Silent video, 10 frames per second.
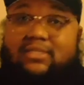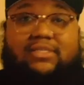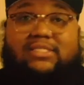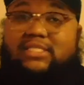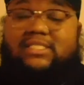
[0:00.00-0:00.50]

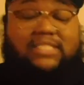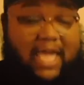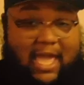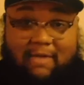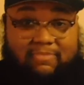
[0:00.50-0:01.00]
It's the
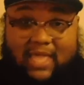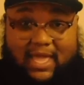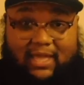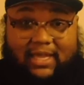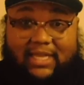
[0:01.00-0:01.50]
same
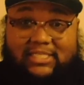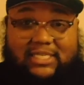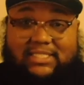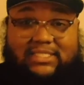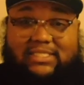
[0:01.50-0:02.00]
thing. It
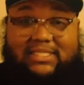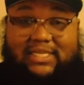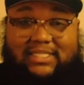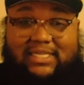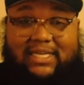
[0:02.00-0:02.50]
just
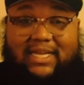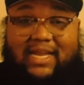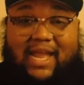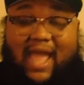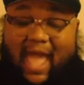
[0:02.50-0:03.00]
doesn't
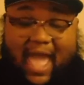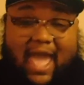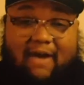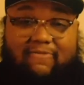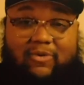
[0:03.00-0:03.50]

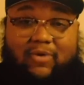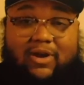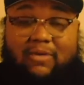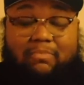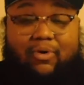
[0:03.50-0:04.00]
have the
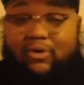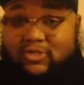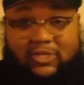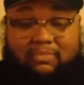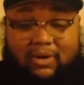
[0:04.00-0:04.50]
word
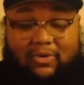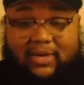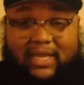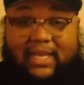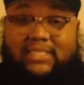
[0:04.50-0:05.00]
portrait mode
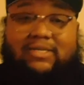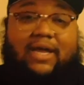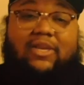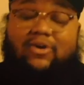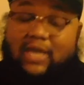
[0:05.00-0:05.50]
in it. So
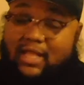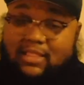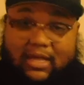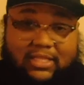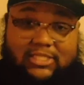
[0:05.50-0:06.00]
I know y'all
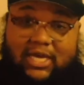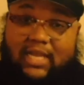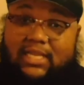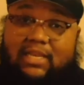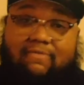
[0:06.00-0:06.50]
thought that
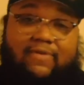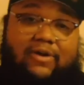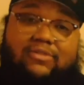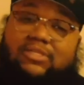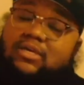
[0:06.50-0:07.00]
y'all did it
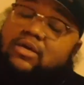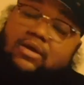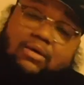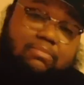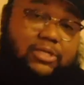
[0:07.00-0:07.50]
first,
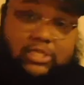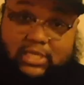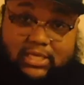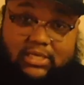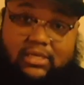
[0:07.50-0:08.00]
but you
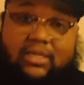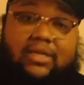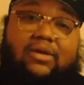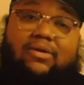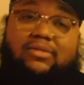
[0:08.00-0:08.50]
didn't.
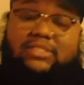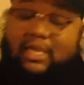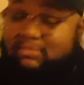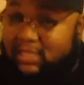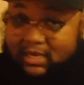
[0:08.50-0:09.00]

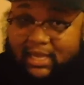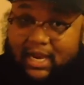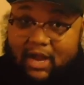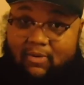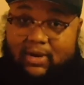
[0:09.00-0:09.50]
Samsung had
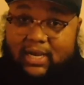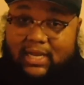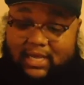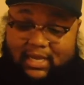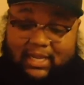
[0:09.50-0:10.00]
already
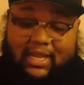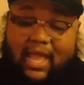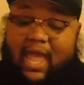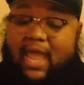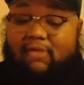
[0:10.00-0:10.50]
done it.
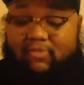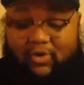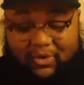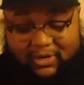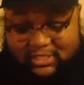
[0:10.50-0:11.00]
And of
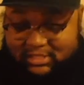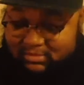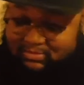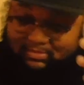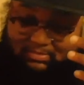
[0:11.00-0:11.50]
course,
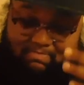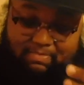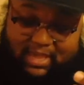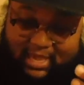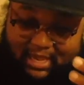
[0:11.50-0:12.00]

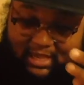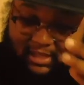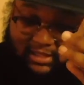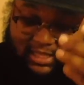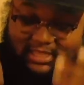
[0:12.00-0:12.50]

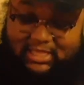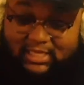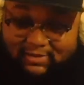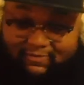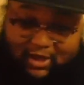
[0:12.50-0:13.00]
being that
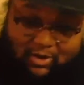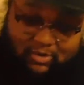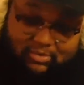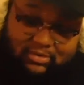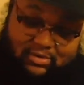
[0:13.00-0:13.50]
this phone,